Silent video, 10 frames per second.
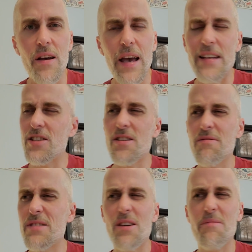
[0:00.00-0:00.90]
Hey, just
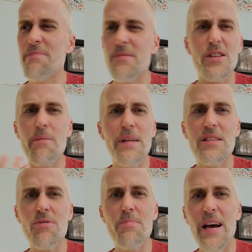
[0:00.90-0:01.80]
don't, don't, don't
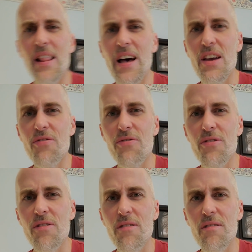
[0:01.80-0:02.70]
mess with my life.